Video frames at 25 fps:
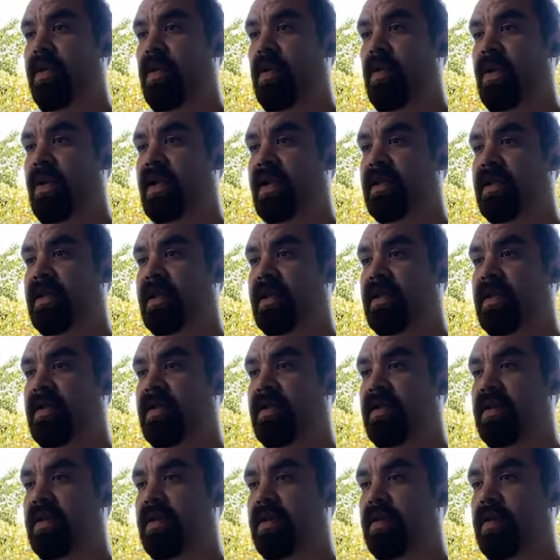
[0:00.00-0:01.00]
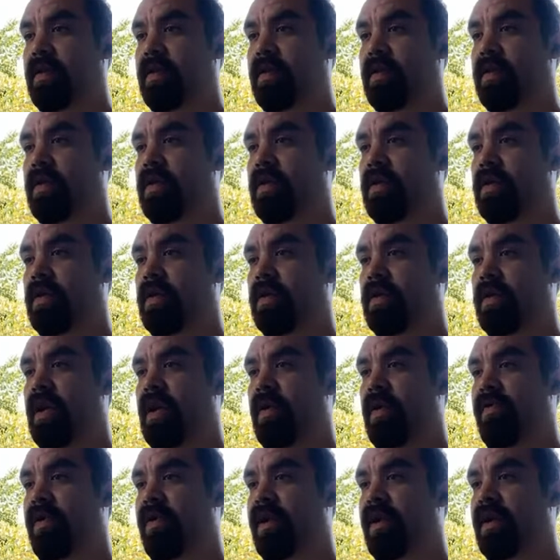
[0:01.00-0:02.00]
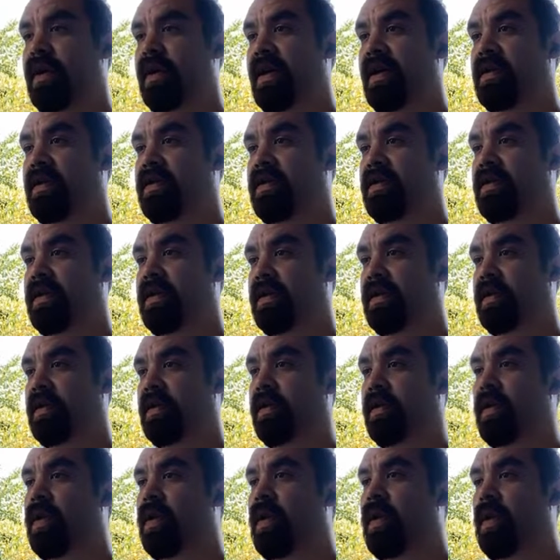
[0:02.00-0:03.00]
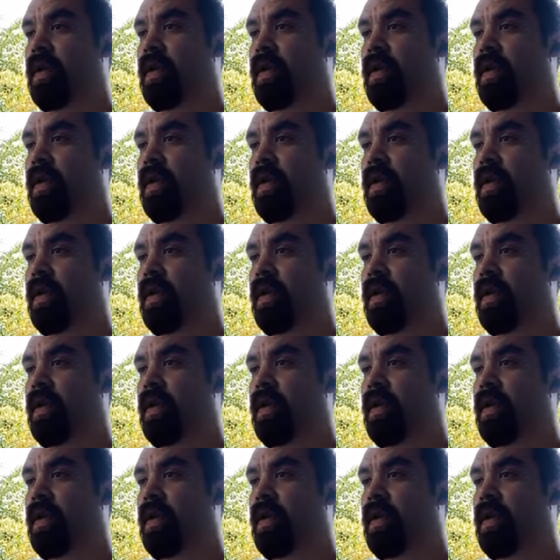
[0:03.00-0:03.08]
US has 2, Great Britain has 2.